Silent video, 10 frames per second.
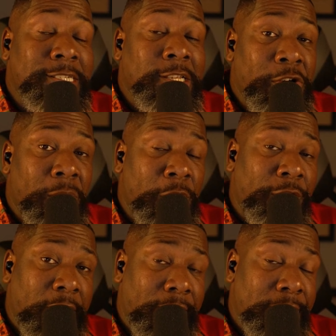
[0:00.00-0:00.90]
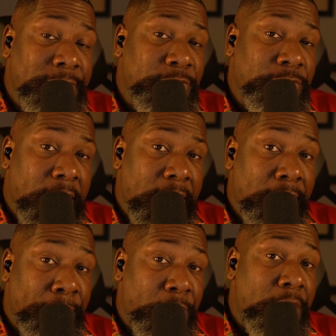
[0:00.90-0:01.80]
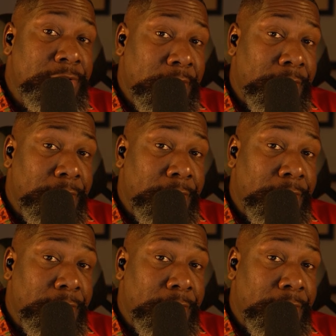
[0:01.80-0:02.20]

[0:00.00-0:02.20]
slum over there in the Sudan, parts of.